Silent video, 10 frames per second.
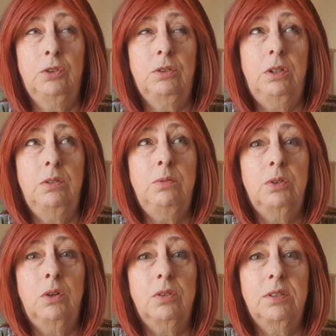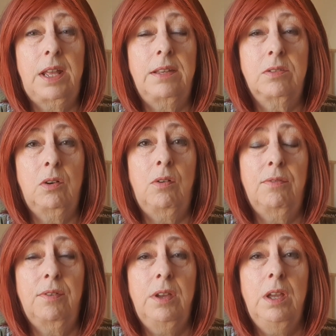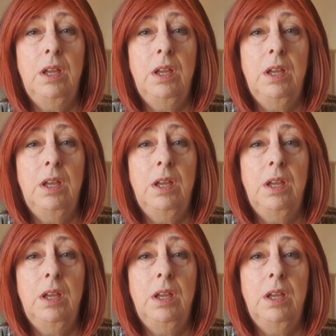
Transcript: just lose all sense of